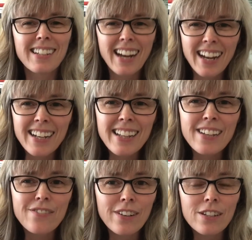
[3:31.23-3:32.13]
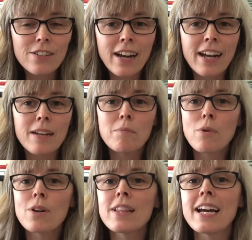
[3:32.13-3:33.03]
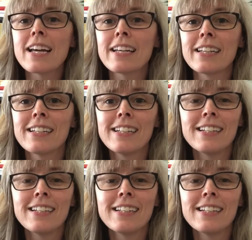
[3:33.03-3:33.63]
kind of like fair trade, more like